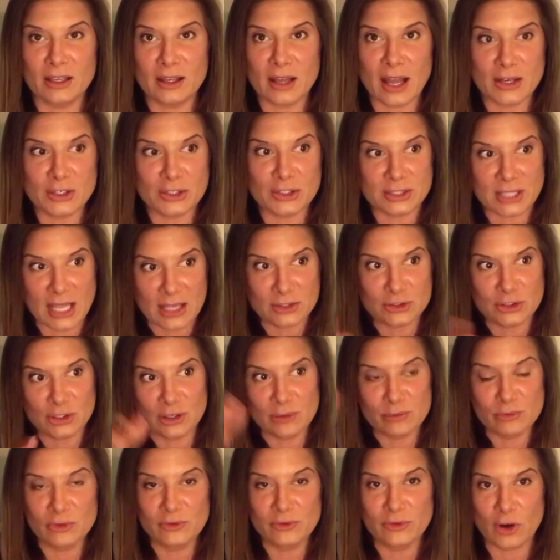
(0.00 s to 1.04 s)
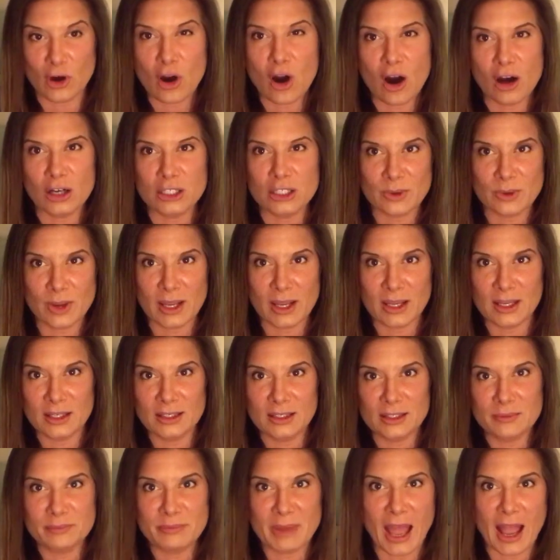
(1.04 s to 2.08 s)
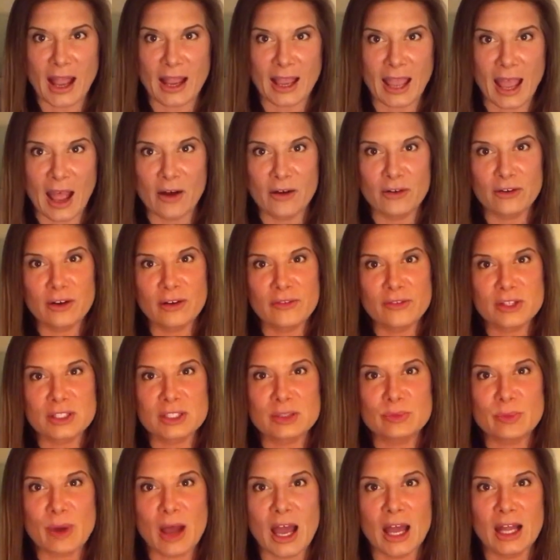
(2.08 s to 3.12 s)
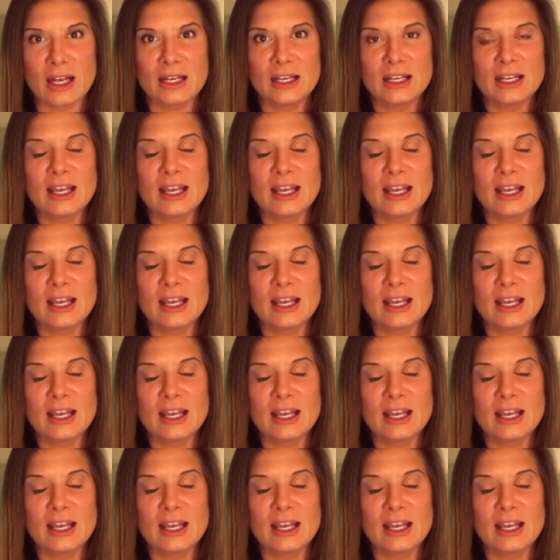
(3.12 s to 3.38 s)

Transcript: I just asked her to move her car can back out of the spot.